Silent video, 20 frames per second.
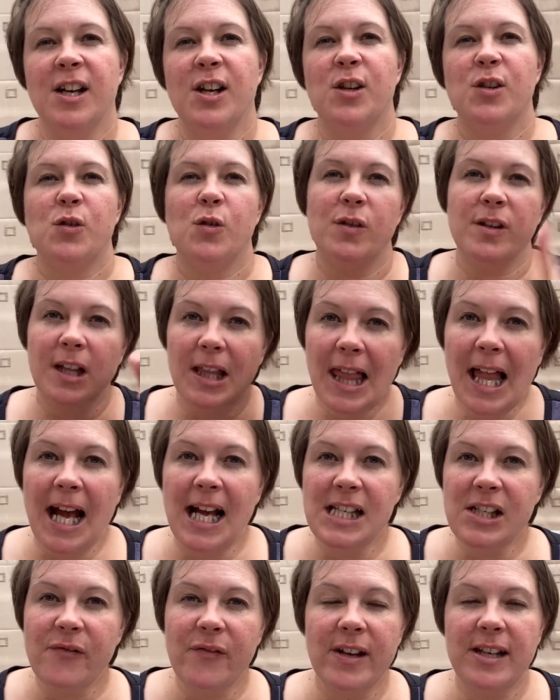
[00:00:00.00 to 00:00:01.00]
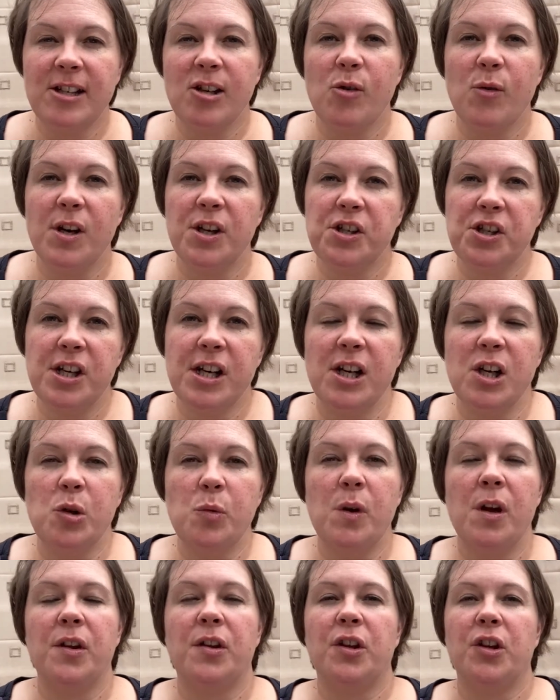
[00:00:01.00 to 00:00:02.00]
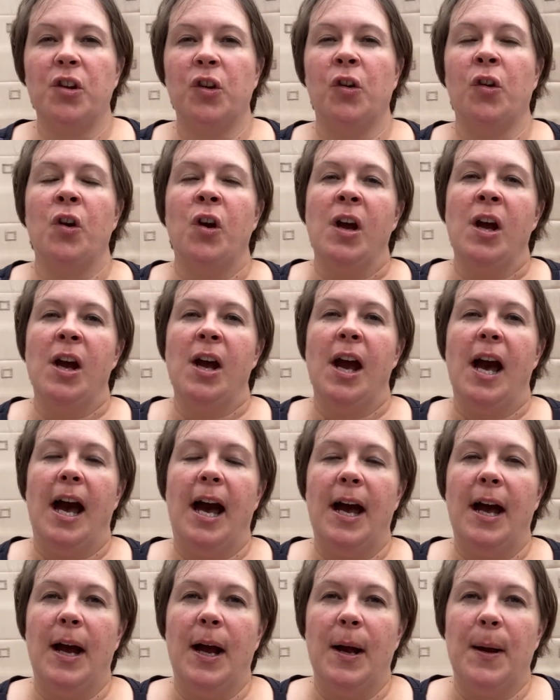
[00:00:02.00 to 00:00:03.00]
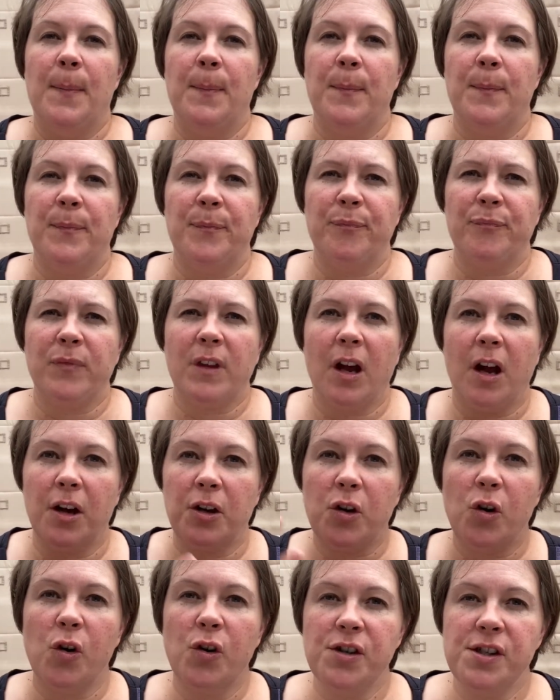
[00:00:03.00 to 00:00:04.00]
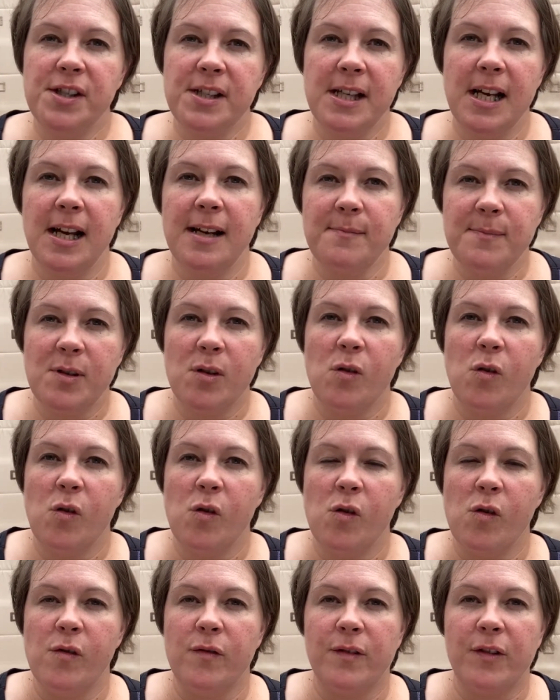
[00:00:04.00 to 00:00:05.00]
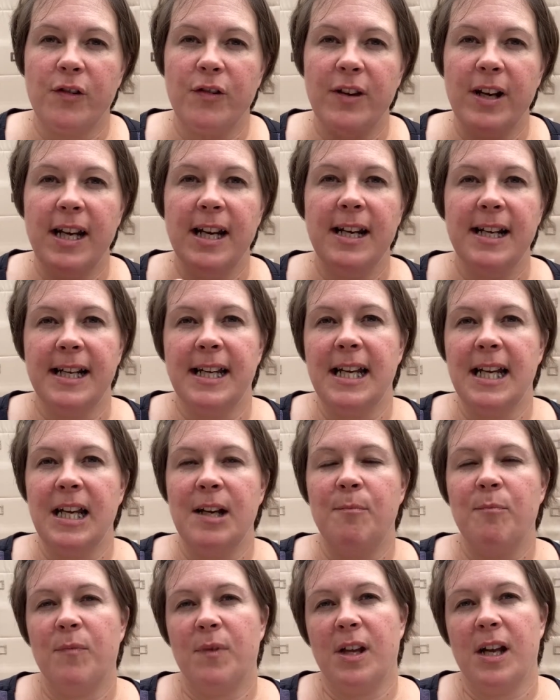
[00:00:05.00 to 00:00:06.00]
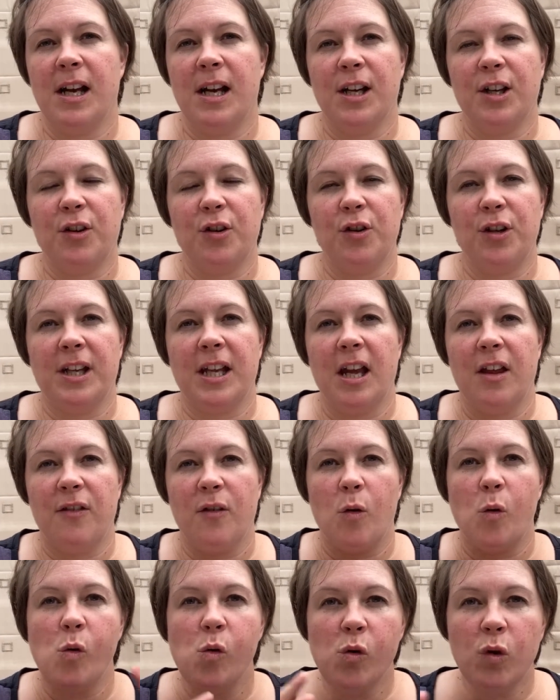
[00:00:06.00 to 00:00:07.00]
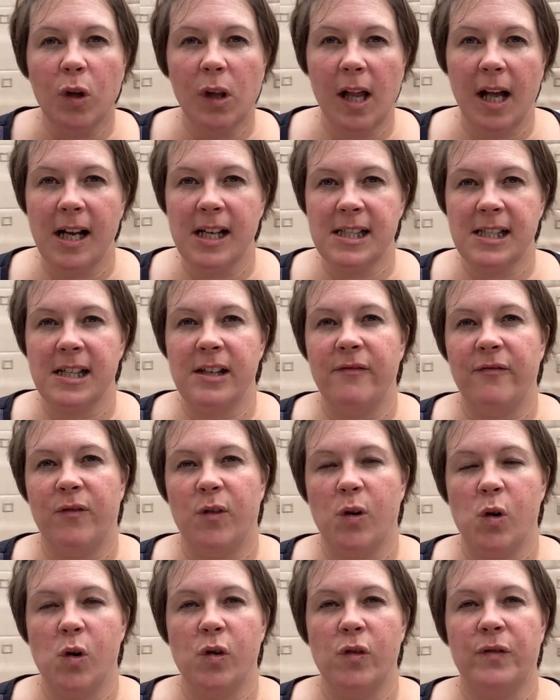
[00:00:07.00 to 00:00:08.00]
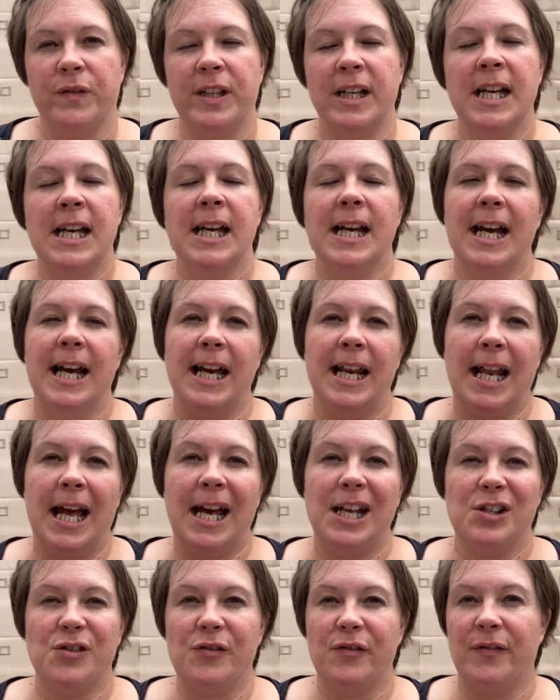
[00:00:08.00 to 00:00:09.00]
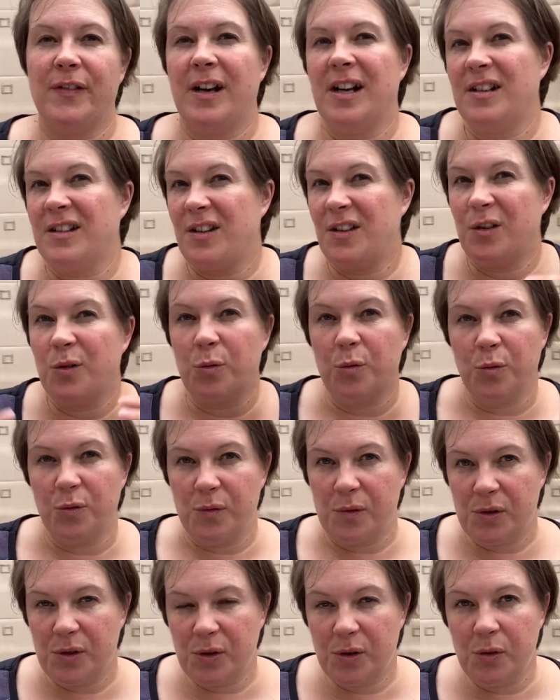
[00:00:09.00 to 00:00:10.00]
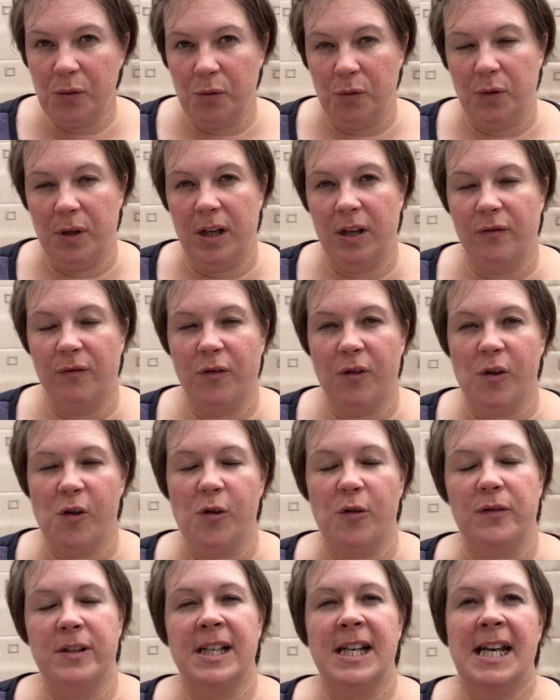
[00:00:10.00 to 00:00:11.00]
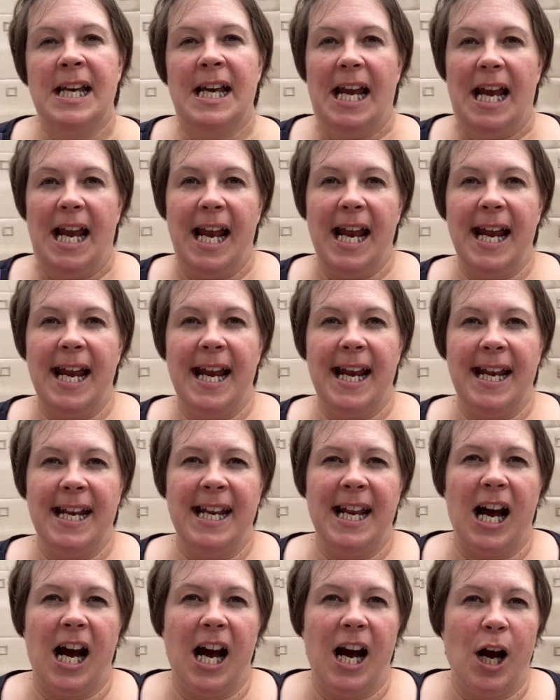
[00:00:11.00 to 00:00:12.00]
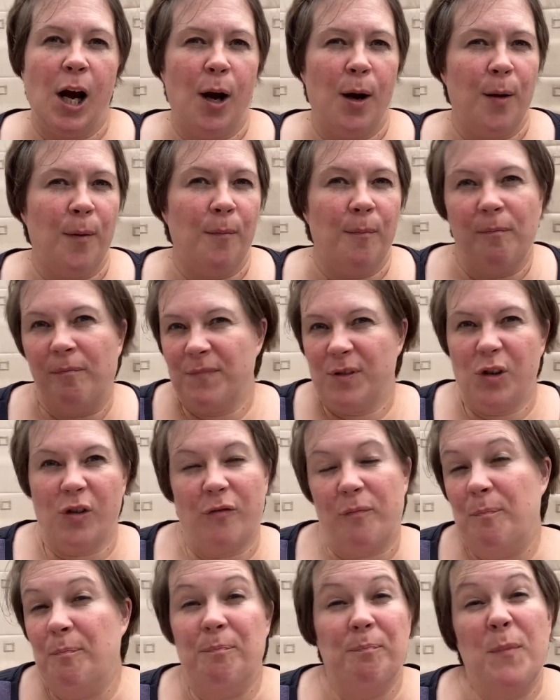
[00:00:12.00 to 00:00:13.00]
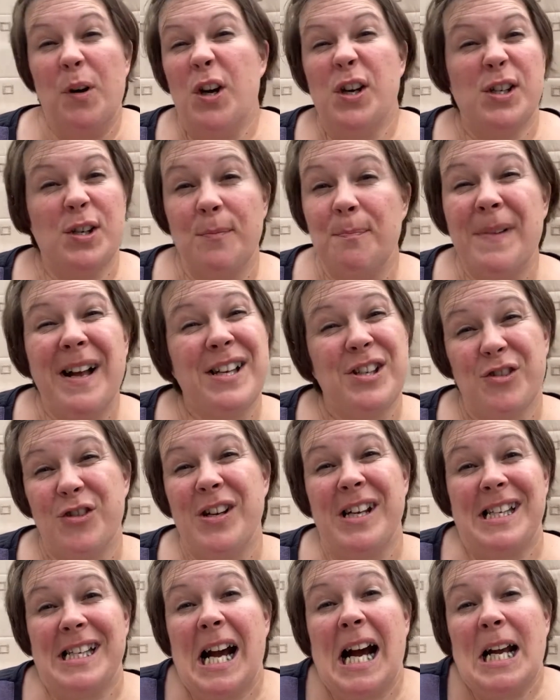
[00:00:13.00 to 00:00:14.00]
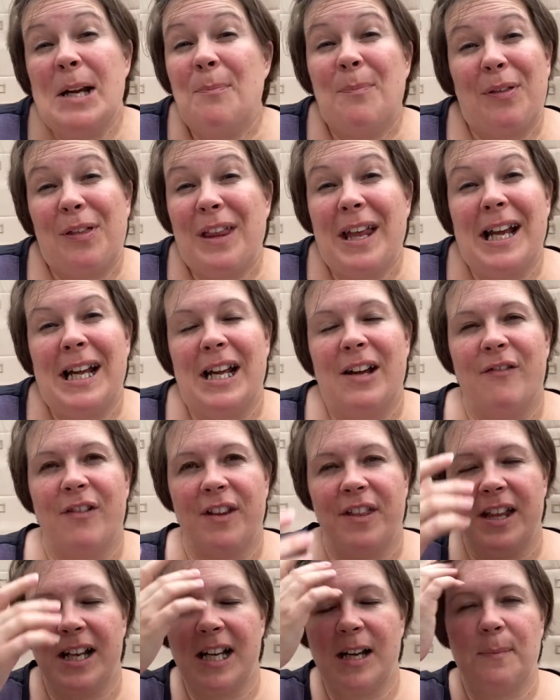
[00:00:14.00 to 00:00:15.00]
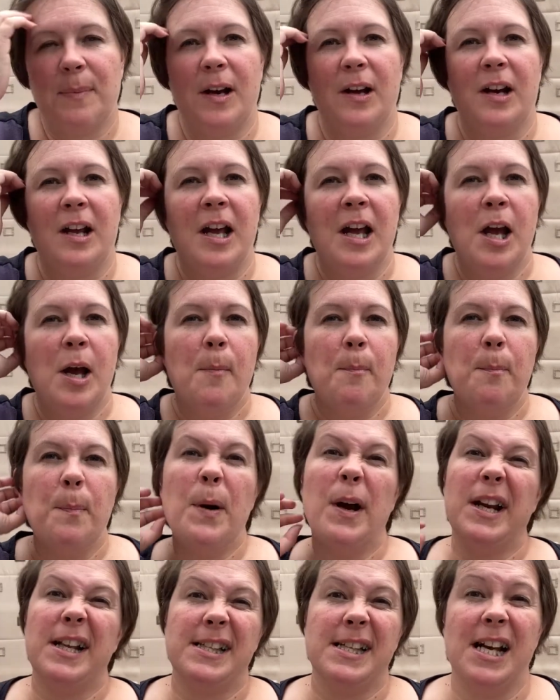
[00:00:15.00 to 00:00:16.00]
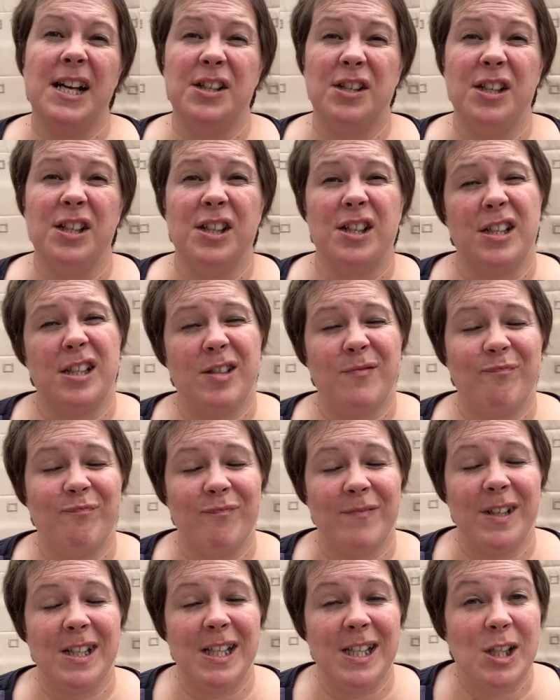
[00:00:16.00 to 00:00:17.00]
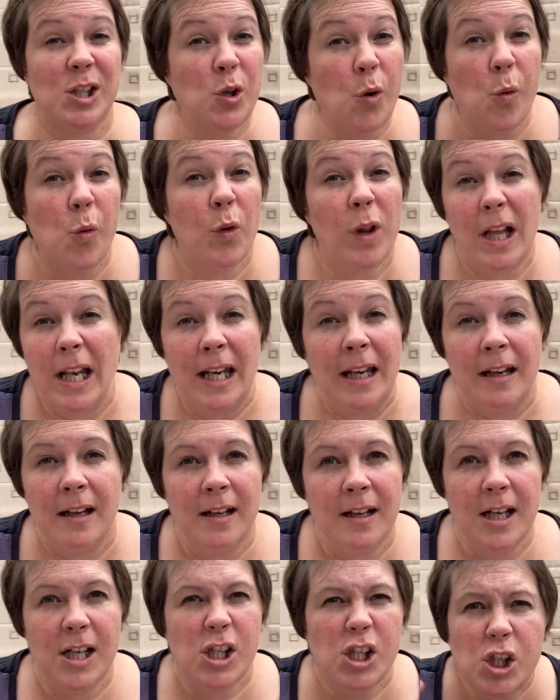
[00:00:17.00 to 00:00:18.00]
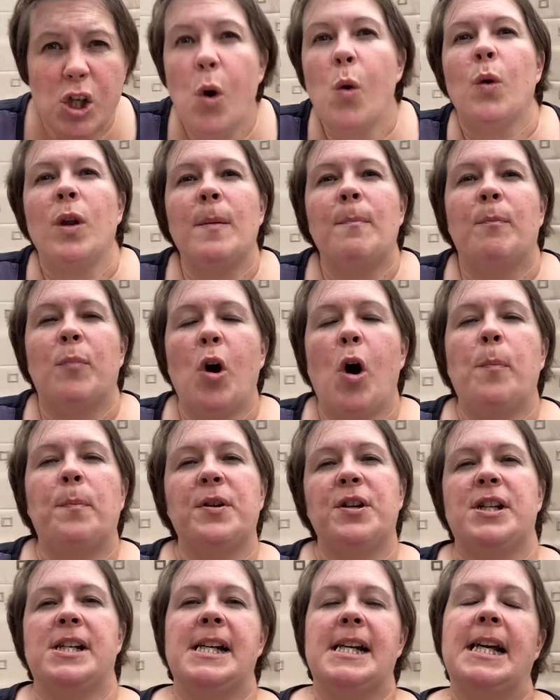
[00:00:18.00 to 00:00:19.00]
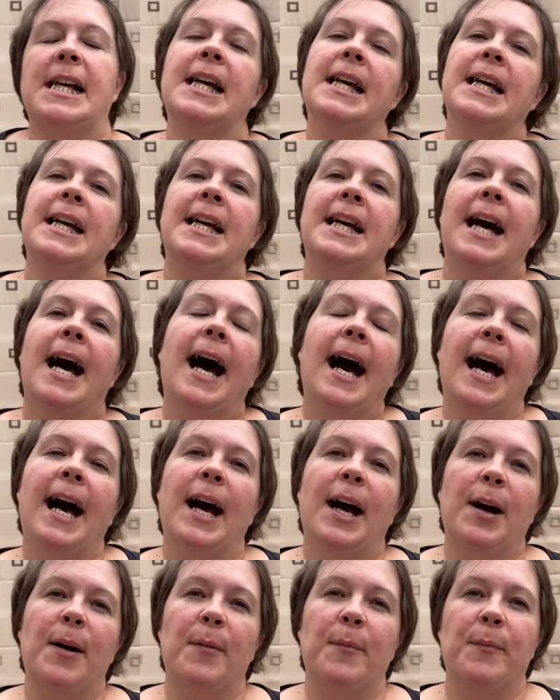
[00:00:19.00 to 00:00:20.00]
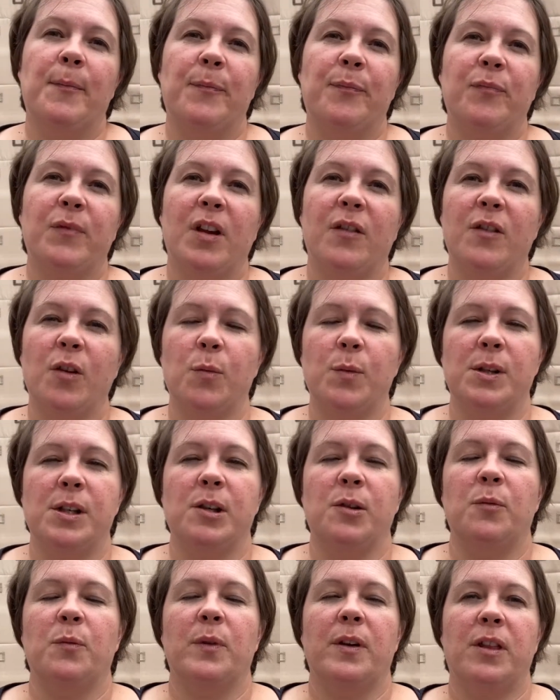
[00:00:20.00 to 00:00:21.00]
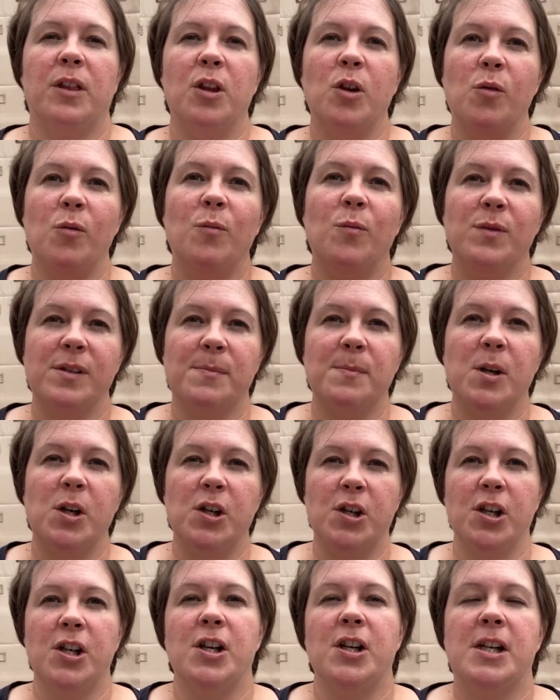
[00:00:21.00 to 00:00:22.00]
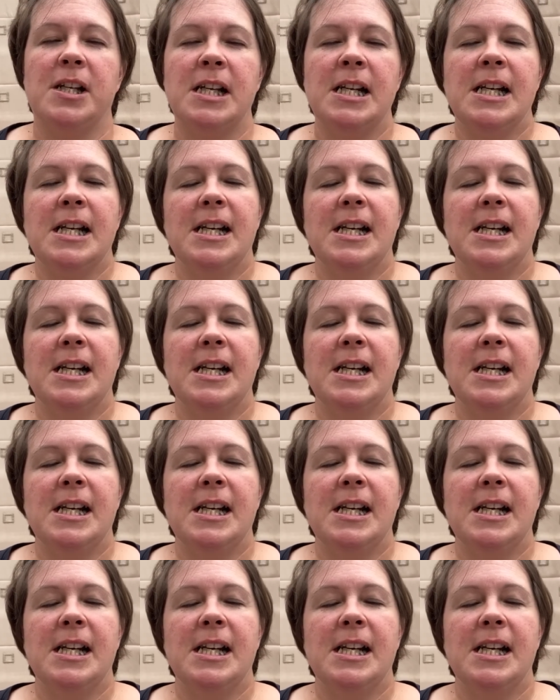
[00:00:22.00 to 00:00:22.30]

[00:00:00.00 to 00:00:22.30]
So in the last video I shared with you a concept of creating a game that could get the whole class involved, in actual fact the whole school involved, in a sort of murder mystery type thing if you think about it, but it's actually just stolen property that we're dealing with. No one was murdered.